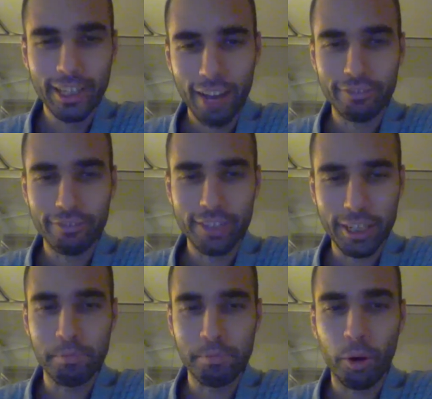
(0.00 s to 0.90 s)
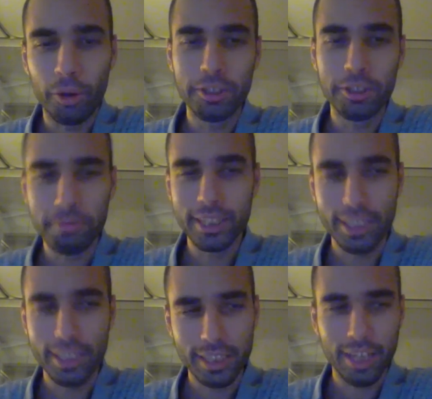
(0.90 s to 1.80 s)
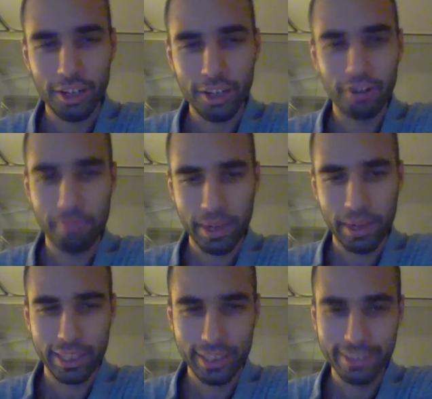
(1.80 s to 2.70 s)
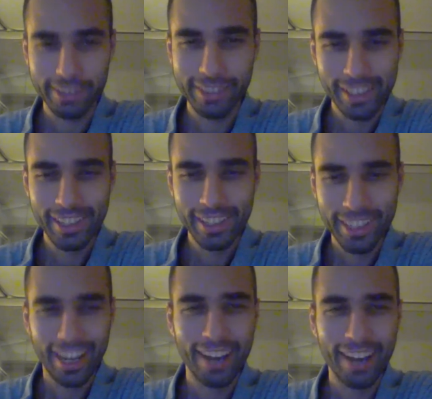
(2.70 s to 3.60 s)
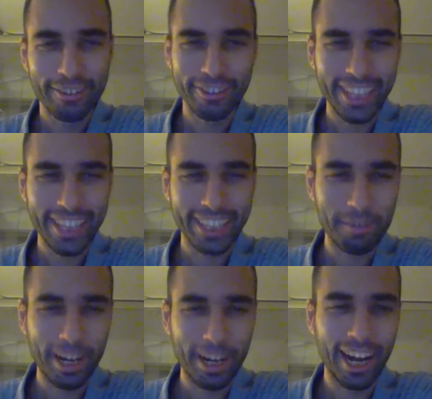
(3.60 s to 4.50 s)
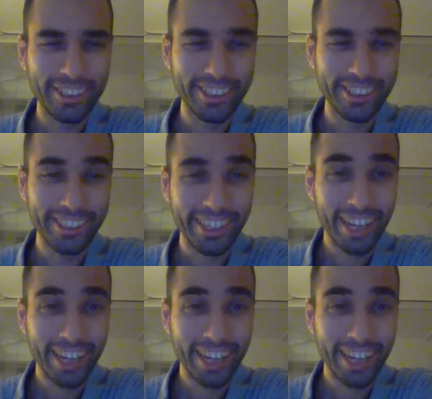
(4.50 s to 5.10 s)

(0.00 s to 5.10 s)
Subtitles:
I feel like Paul Newman in The Color of Money. I feel like I'm a hustler.